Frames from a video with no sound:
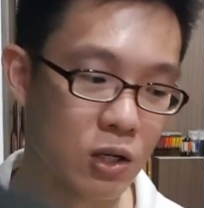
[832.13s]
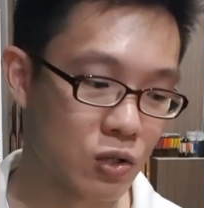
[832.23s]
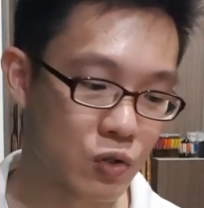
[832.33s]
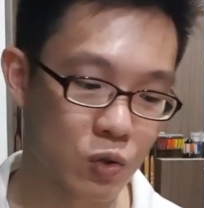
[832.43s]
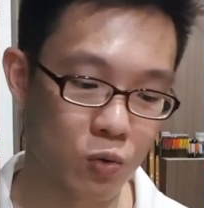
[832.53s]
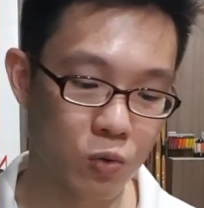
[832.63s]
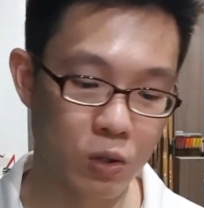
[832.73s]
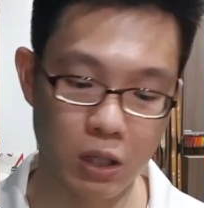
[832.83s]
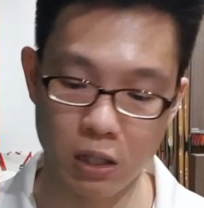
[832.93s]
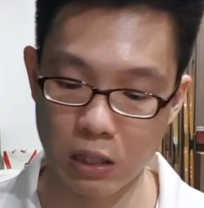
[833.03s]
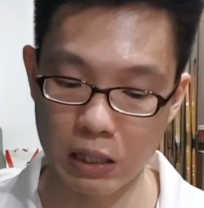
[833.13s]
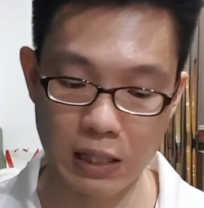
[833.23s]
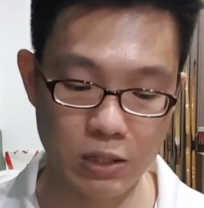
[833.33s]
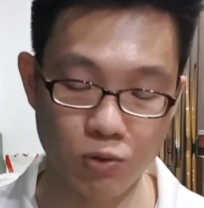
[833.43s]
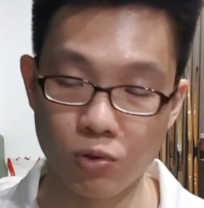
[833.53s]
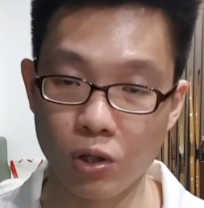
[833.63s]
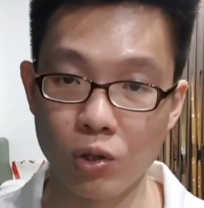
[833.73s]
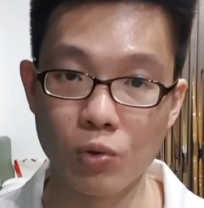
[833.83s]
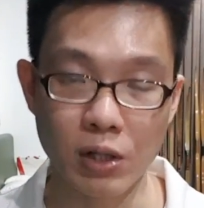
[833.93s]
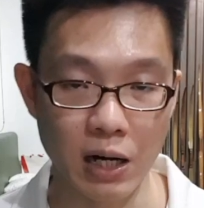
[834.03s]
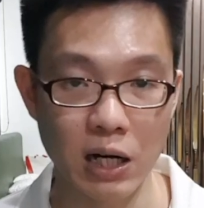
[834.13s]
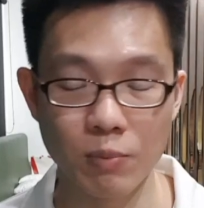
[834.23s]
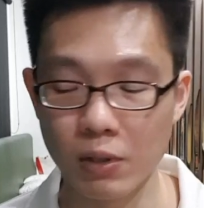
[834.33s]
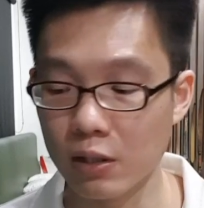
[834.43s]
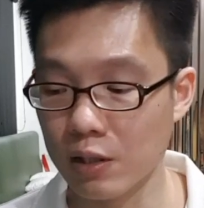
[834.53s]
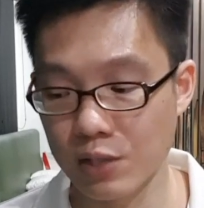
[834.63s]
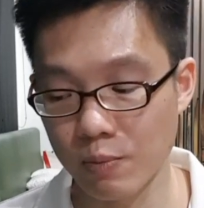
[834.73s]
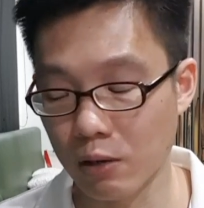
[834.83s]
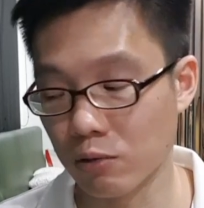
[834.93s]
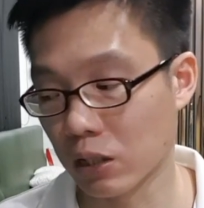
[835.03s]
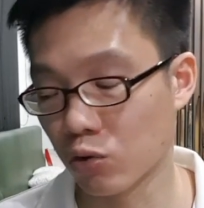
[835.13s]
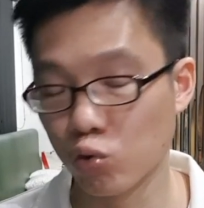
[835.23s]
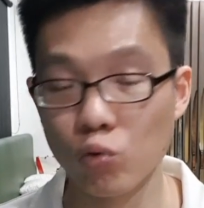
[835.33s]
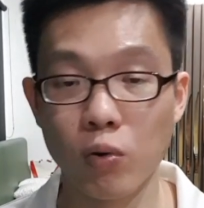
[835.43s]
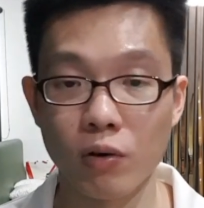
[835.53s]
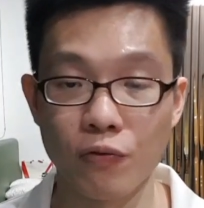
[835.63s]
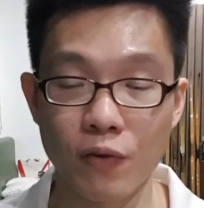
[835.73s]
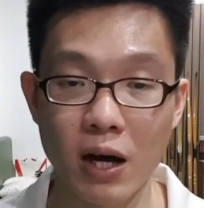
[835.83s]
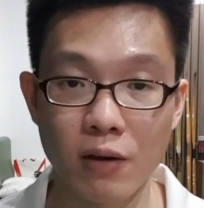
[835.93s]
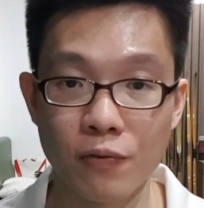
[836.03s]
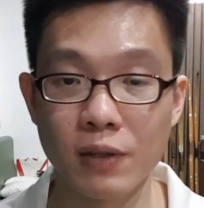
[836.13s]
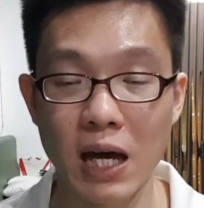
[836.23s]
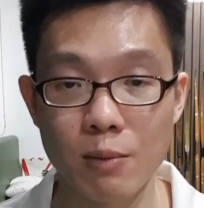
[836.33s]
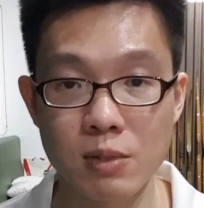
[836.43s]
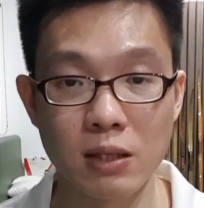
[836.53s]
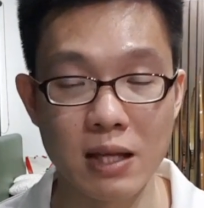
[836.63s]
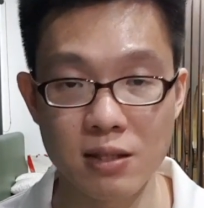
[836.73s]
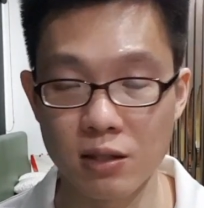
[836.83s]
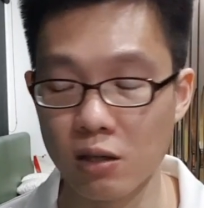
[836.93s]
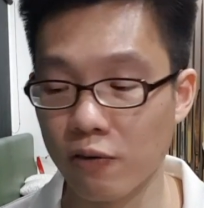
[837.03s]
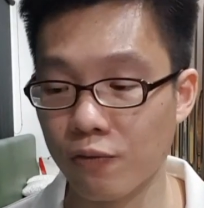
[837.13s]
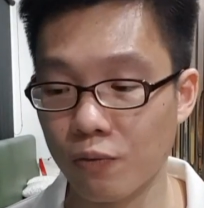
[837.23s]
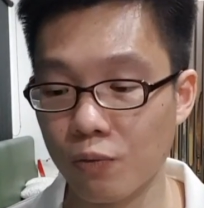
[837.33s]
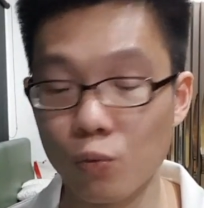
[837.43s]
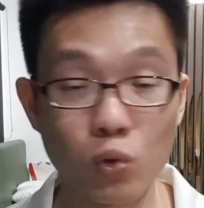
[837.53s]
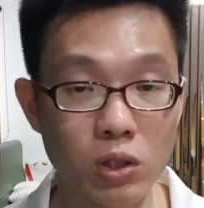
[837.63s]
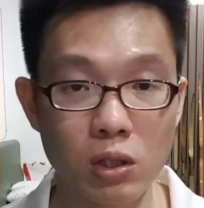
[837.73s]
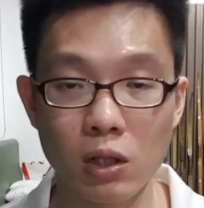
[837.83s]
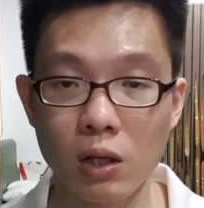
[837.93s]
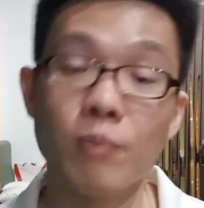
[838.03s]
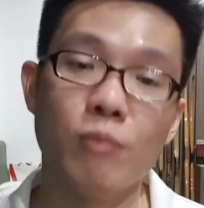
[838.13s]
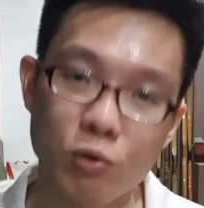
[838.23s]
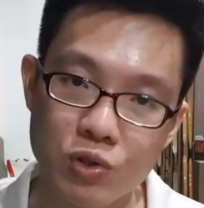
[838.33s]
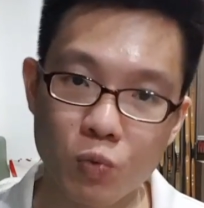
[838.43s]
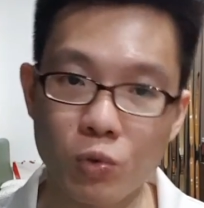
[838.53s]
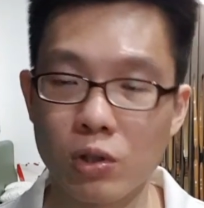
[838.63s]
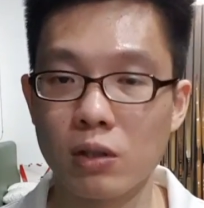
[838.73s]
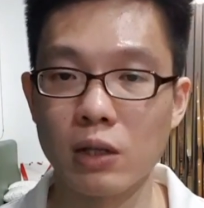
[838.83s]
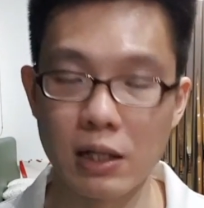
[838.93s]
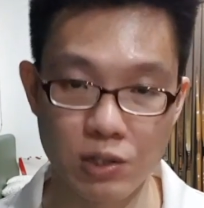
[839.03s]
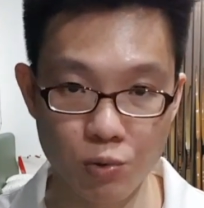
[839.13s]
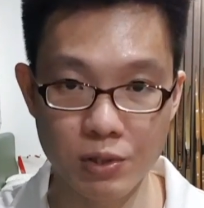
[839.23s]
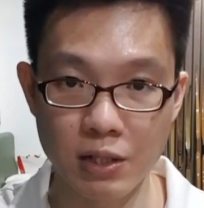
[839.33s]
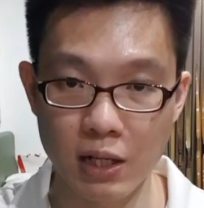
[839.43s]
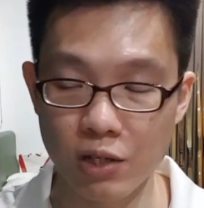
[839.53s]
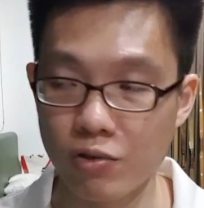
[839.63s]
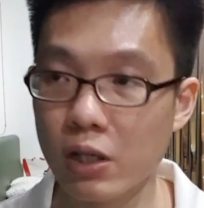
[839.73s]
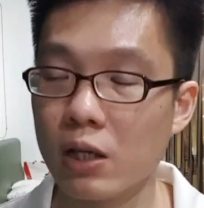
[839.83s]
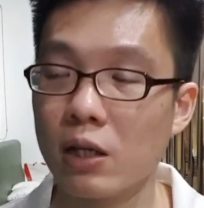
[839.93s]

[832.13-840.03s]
So in case you do not know, carbon is about like 2.5 times the density of wood, most wood that is used in archery,